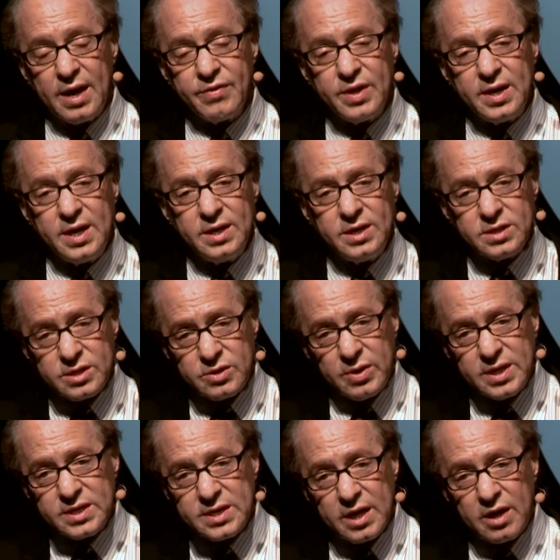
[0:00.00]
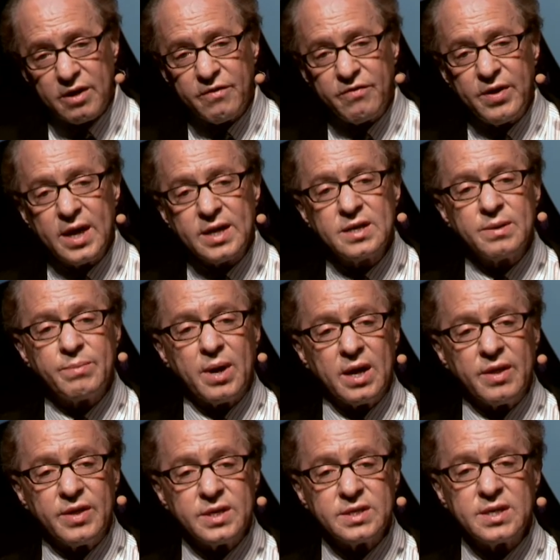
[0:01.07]
And the industries that are affected
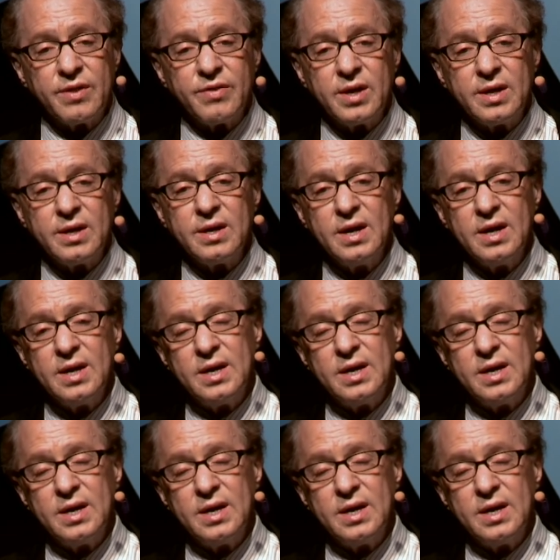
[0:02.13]
by this and the